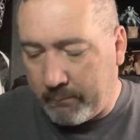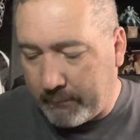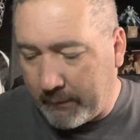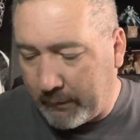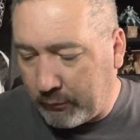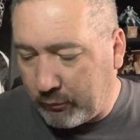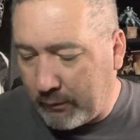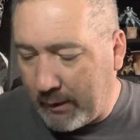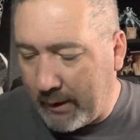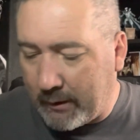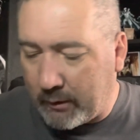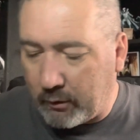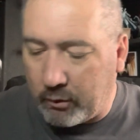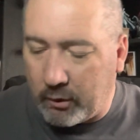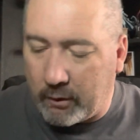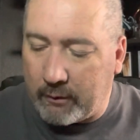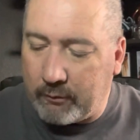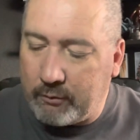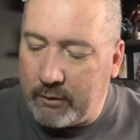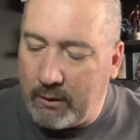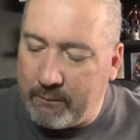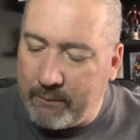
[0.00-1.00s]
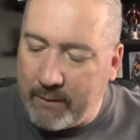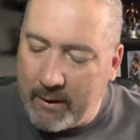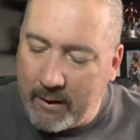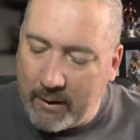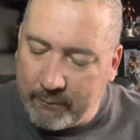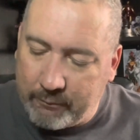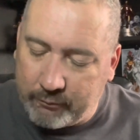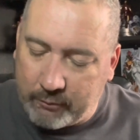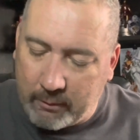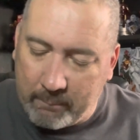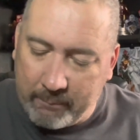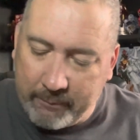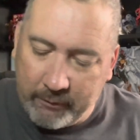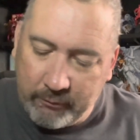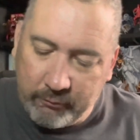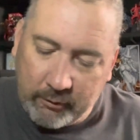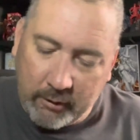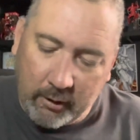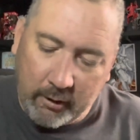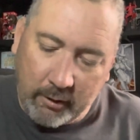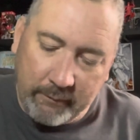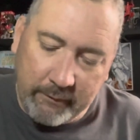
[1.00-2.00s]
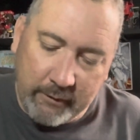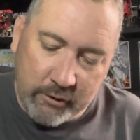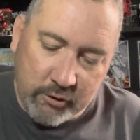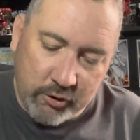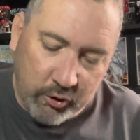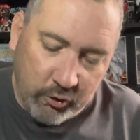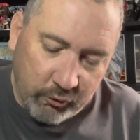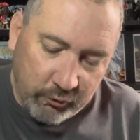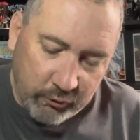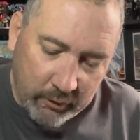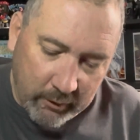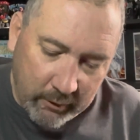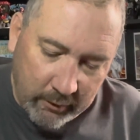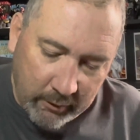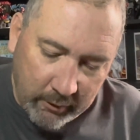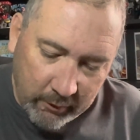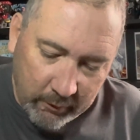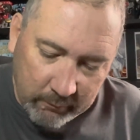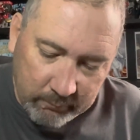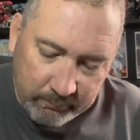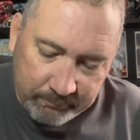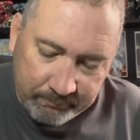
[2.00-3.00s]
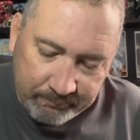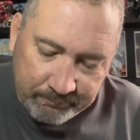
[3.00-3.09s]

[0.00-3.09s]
Let's take a look. Let's see if they have Something's Killing the Children in here.